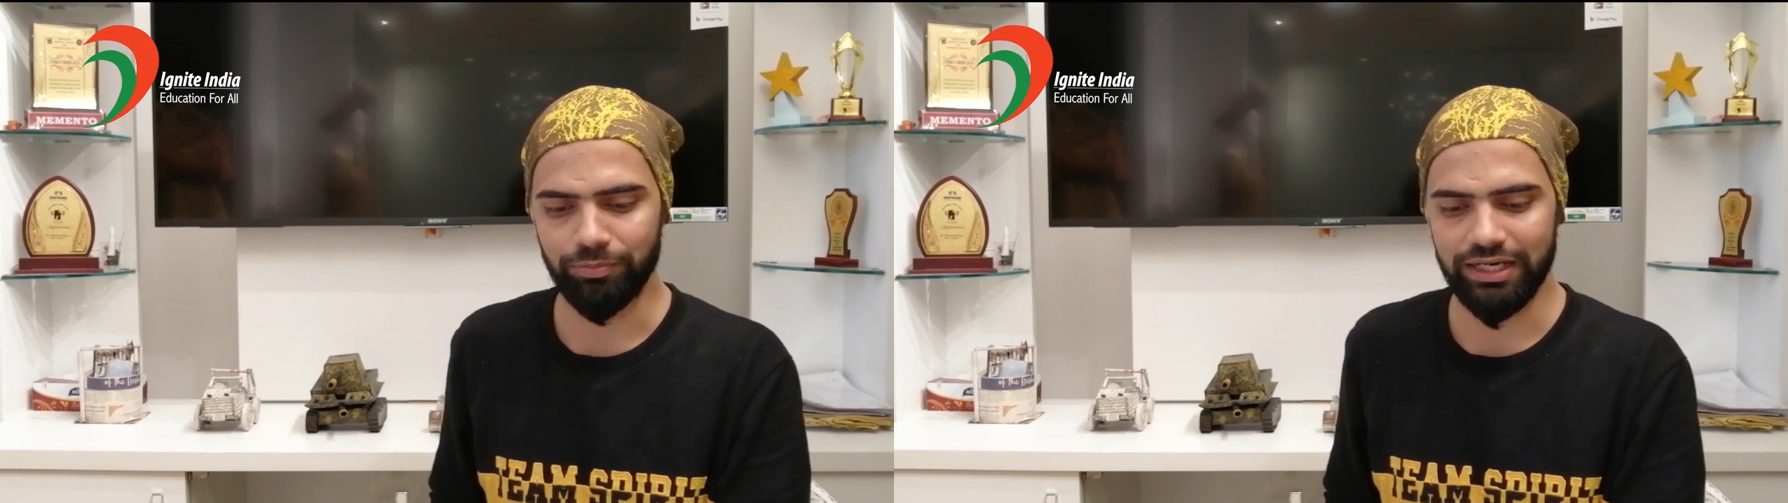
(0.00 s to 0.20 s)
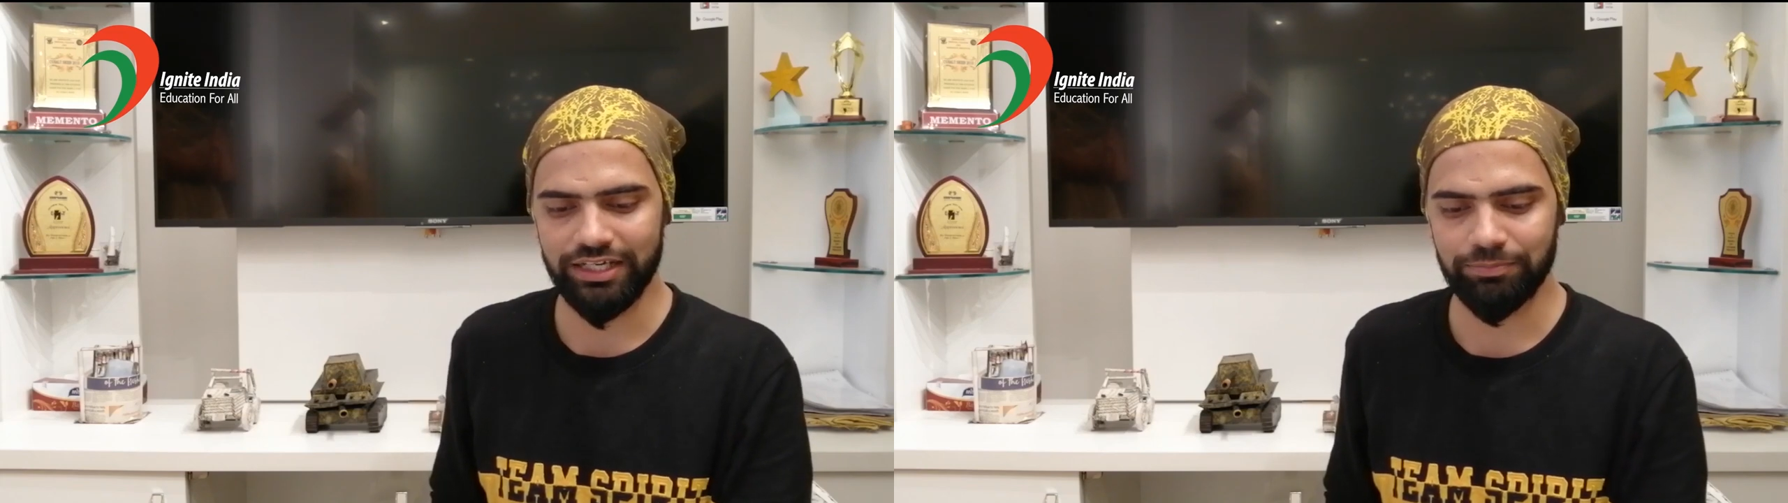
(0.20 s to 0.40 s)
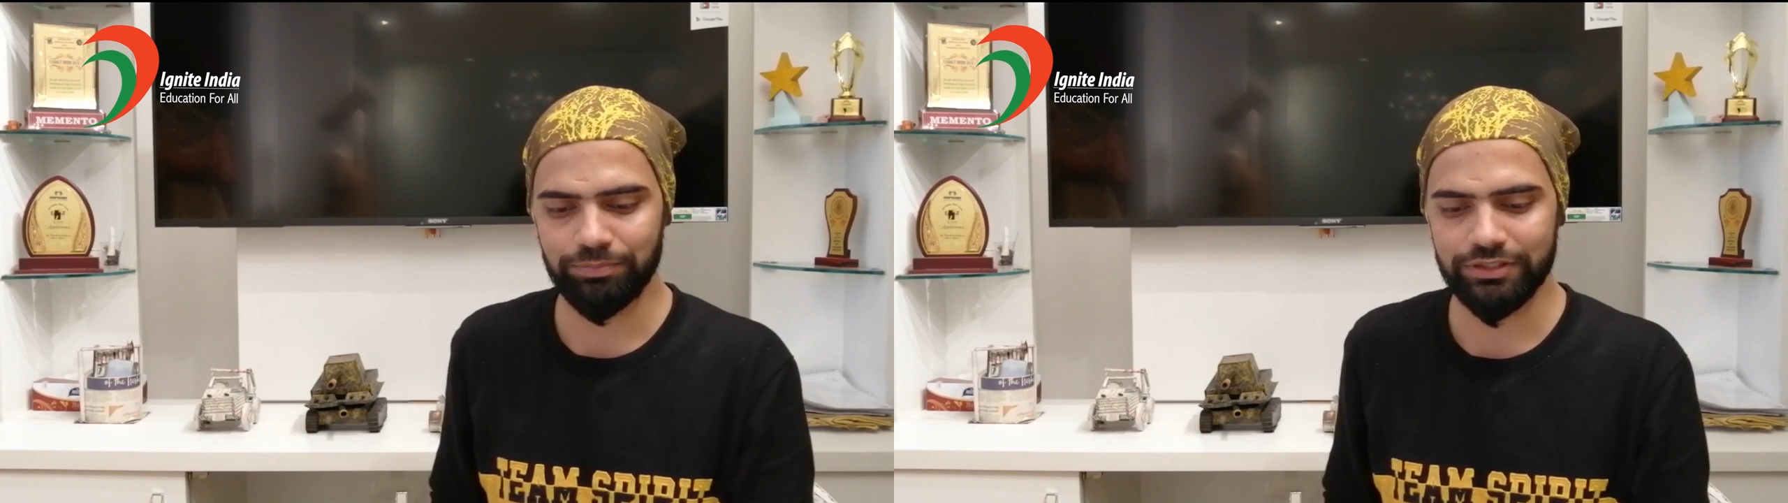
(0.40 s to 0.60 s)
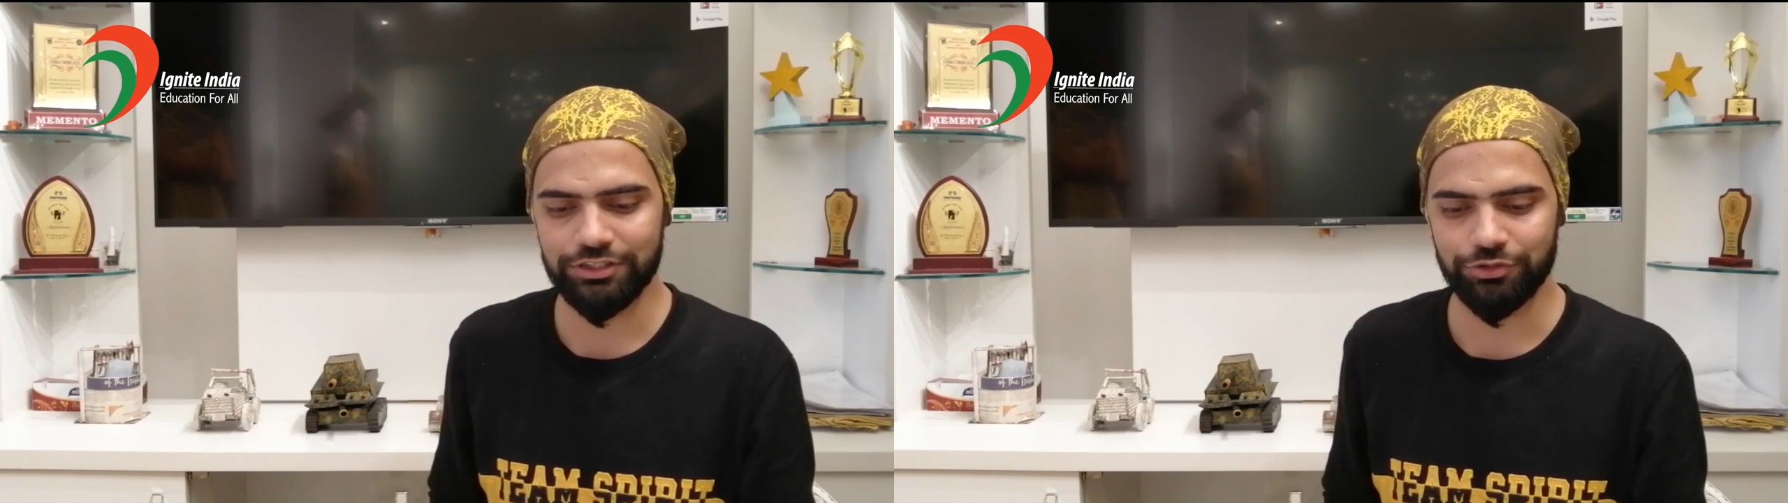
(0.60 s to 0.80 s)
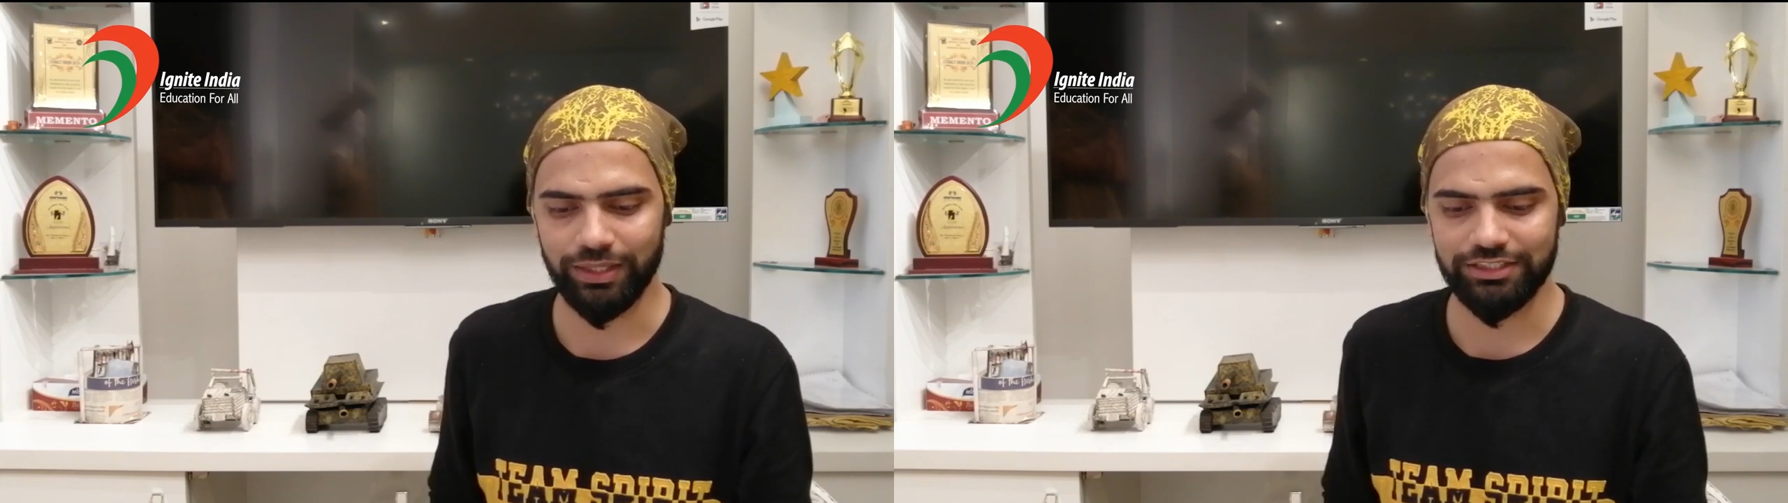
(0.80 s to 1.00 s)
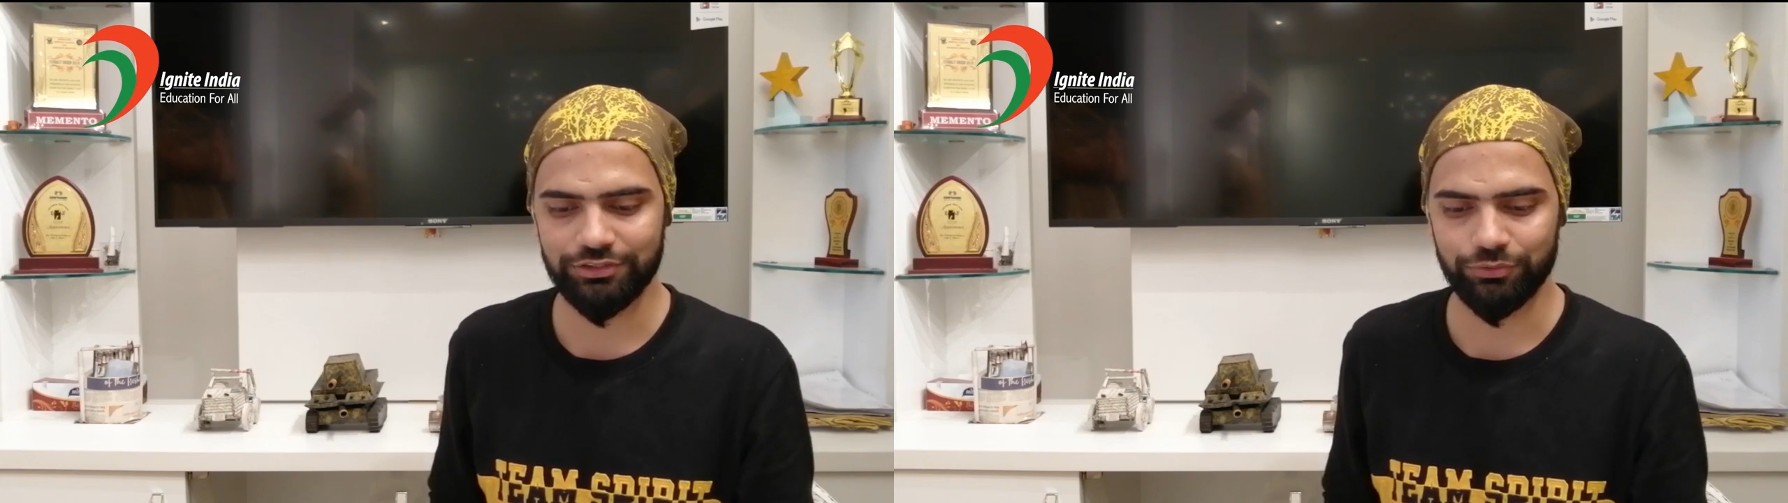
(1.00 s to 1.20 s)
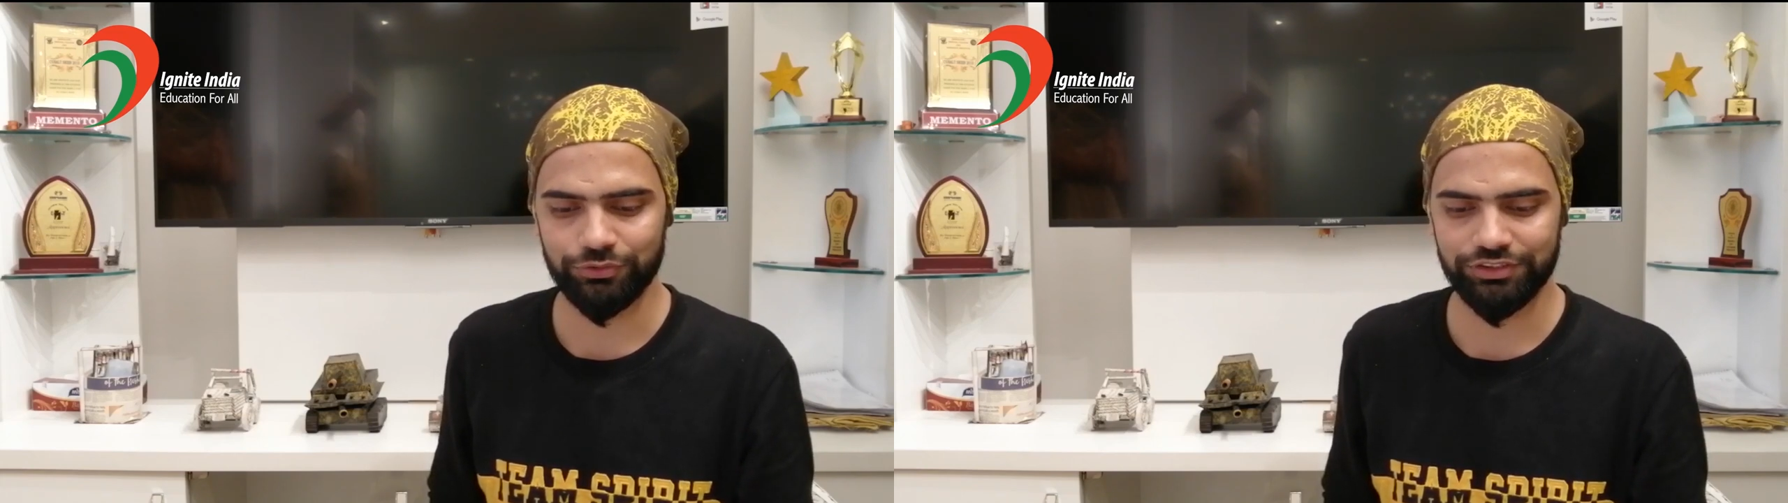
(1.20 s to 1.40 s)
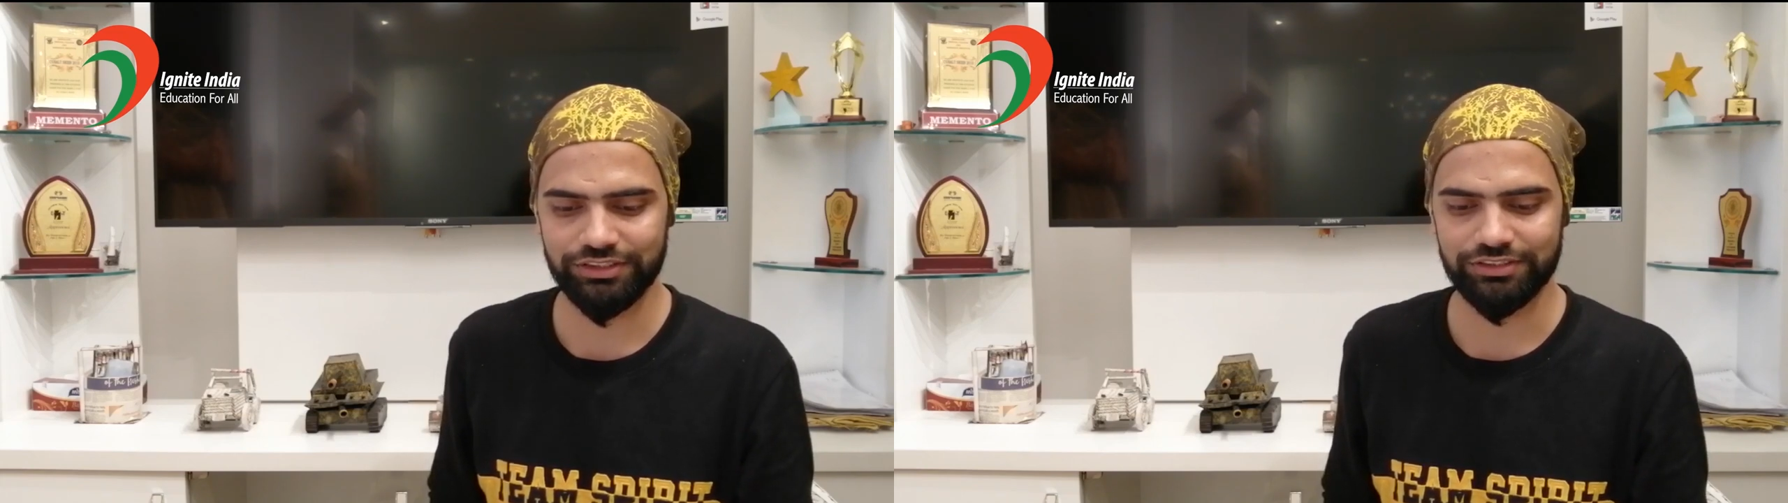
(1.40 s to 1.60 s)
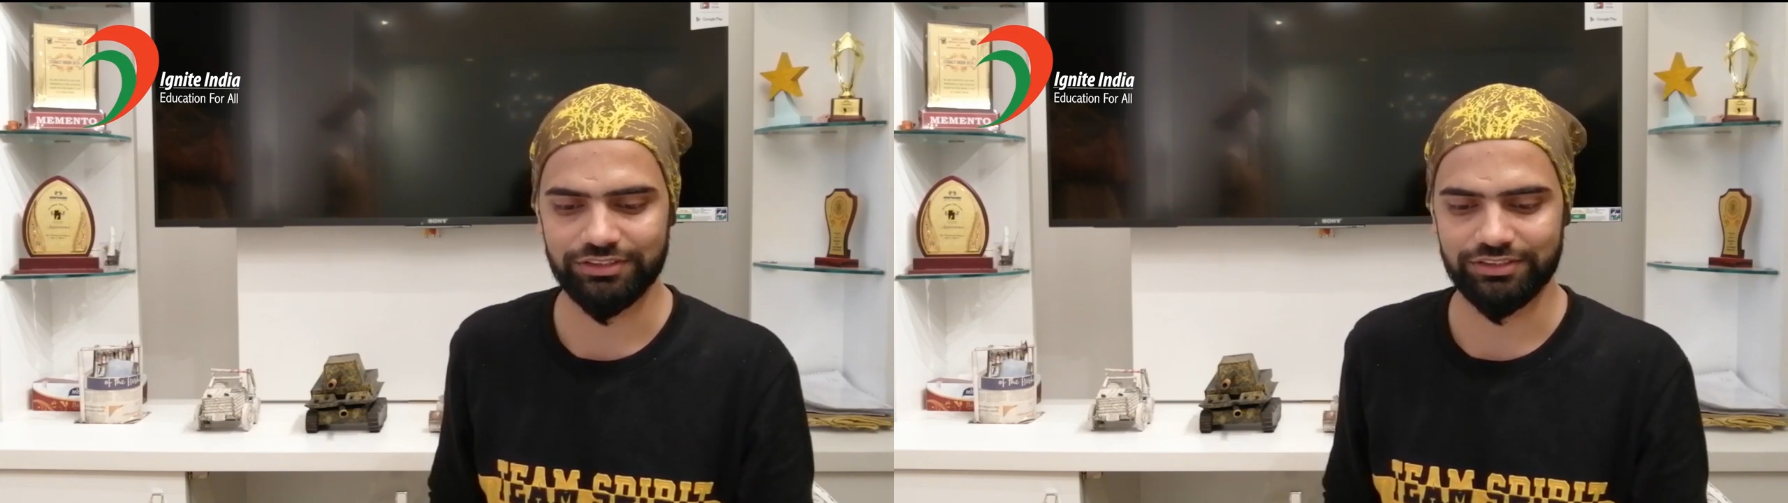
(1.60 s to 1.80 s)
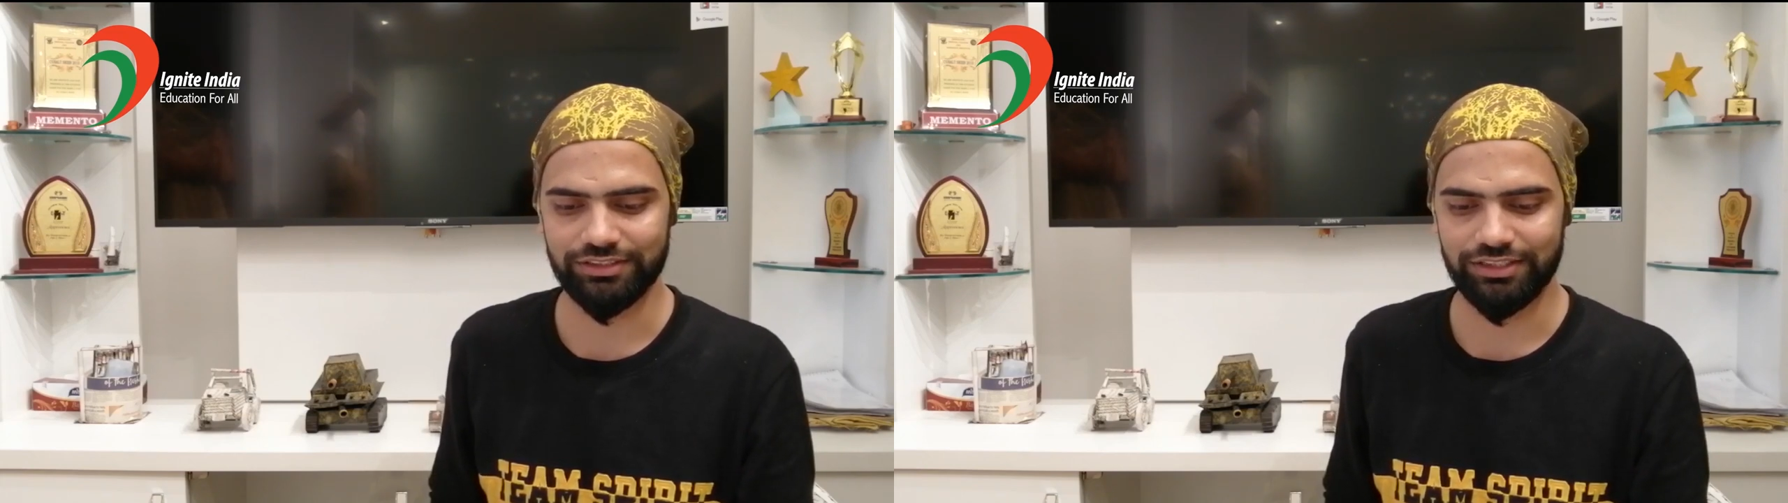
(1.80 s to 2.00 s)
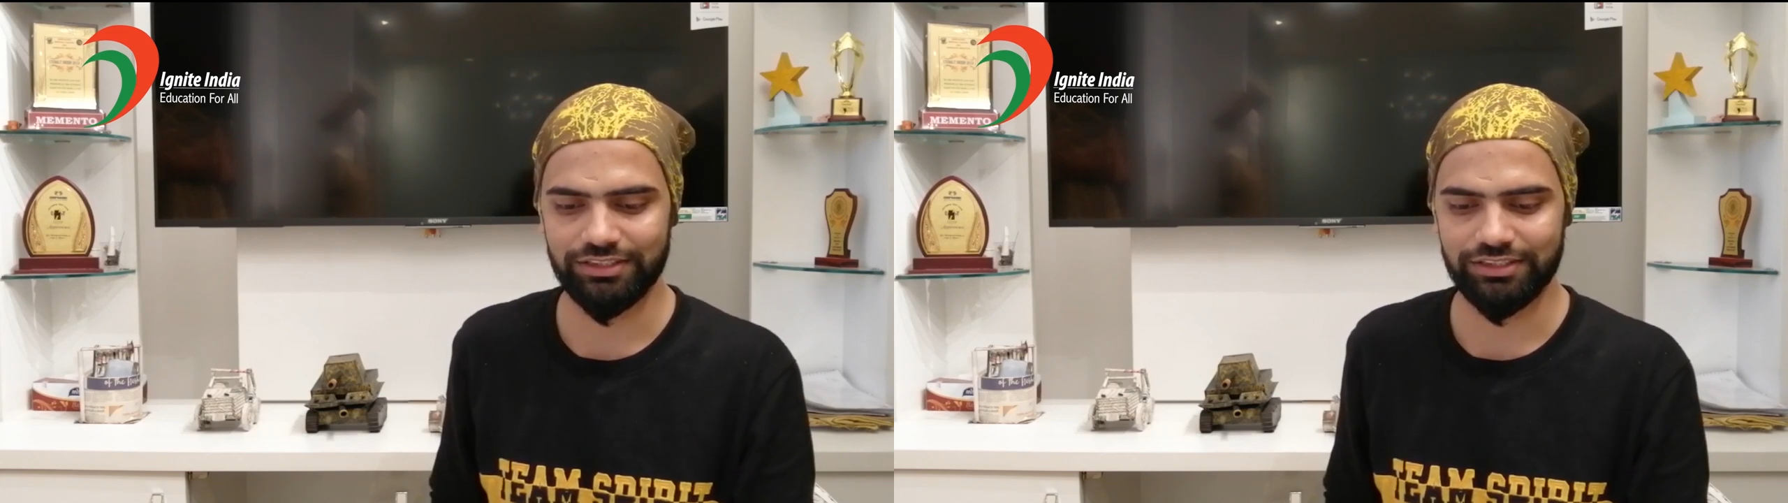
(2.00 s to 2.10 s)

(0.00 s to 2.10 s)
multiple choice questions,